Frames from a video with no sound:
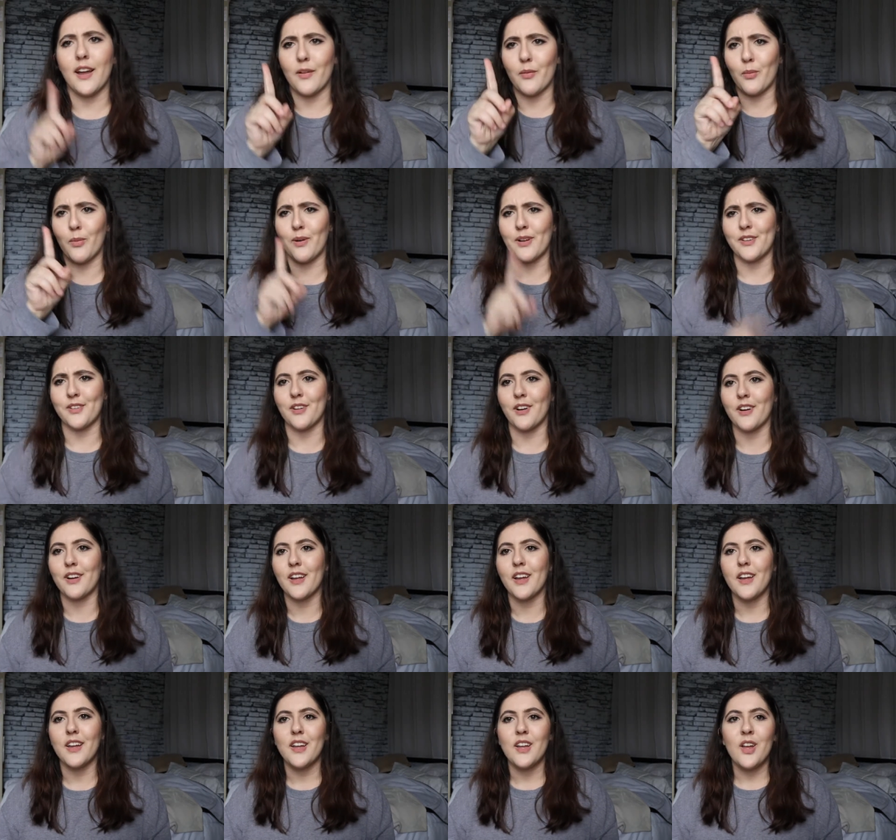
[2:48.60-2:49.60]
I have one
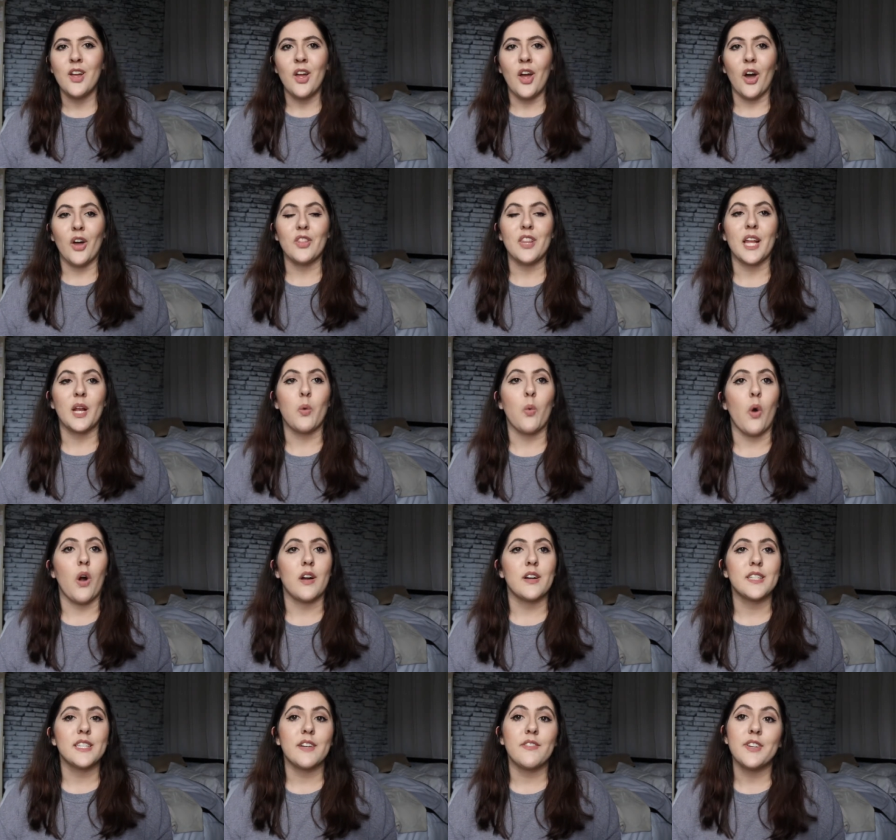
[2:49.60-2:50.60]
dog, on like
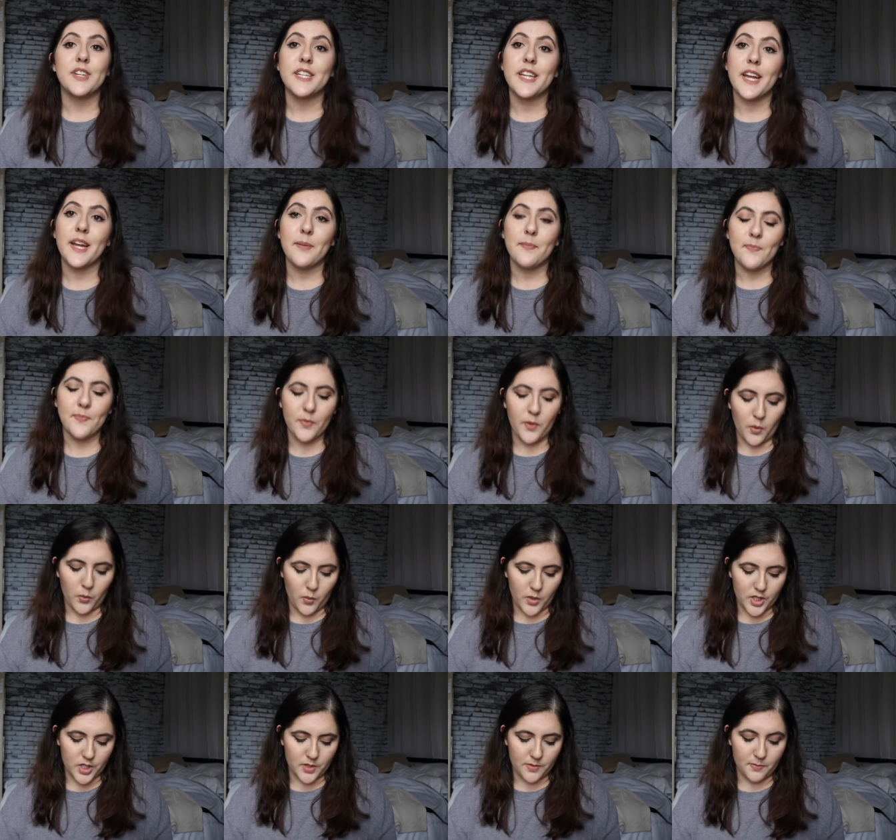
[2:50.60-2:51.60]
walks every day,
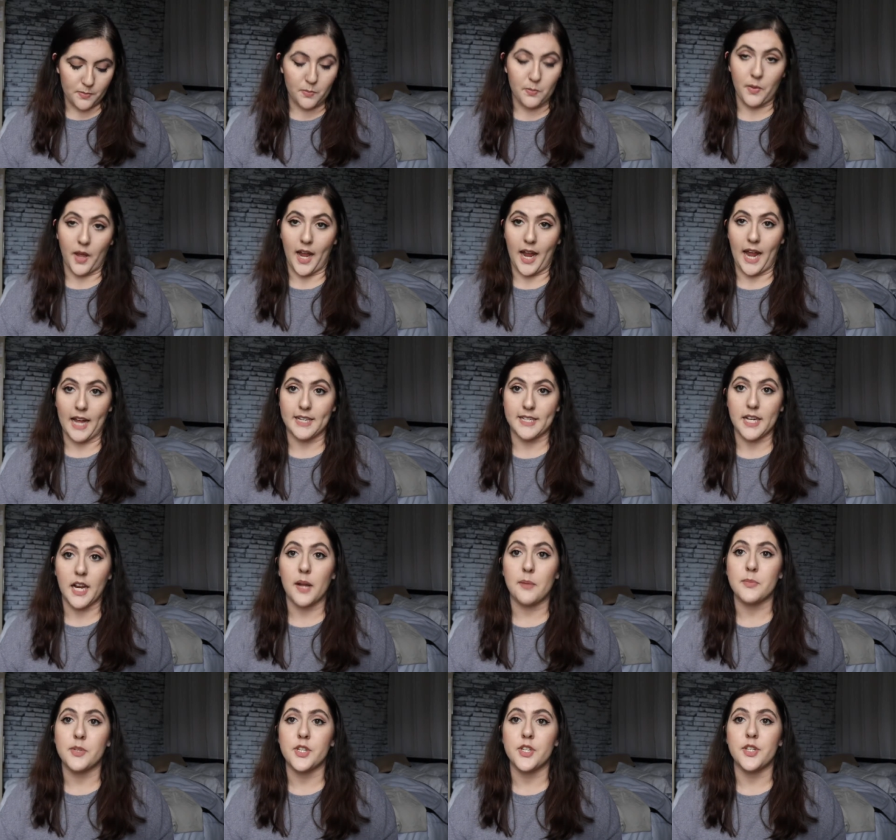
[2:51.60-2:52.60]
which I had
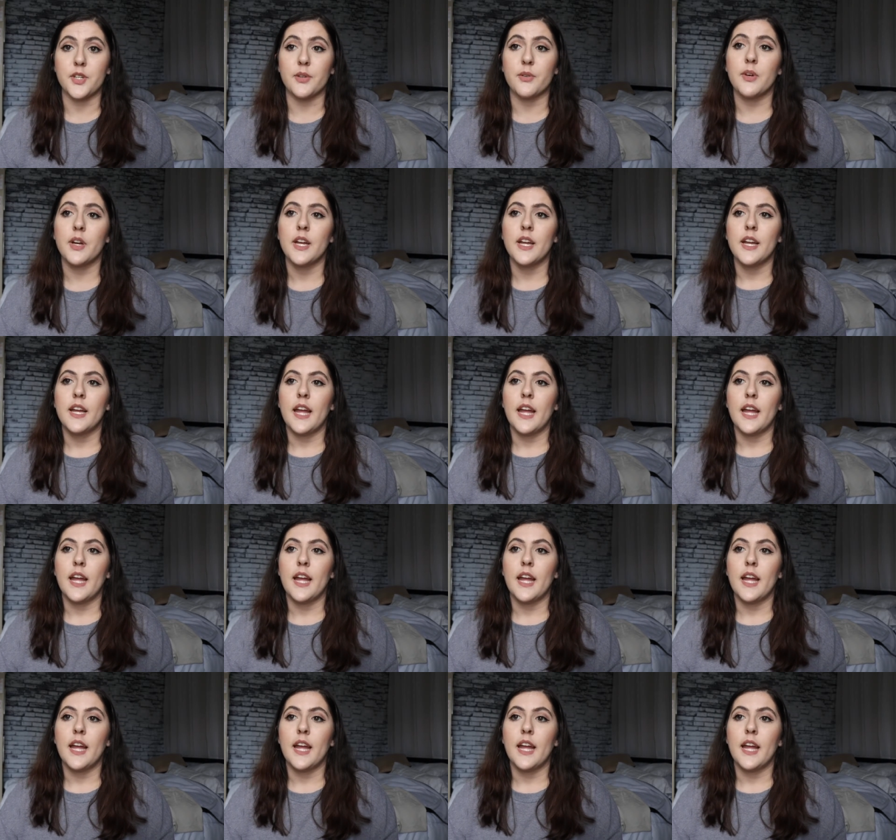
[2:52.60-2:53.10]
time to do.